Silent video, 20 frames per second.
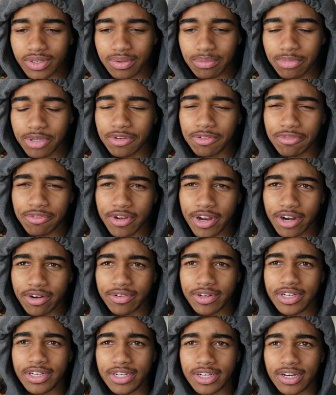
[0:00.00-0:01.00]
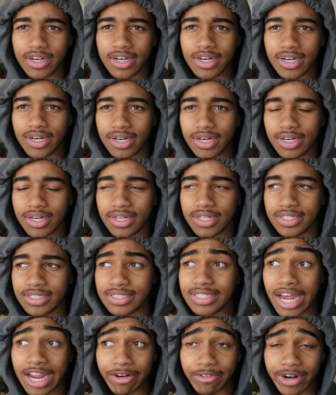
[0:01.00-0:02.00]
been very uh,
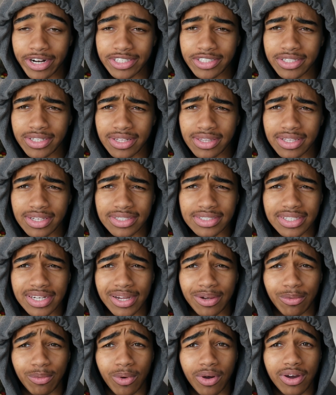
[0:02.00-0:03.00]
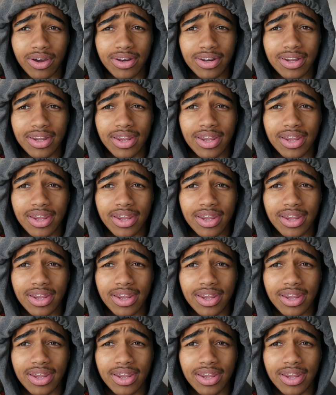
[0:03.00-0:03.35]
direct in the things that I want.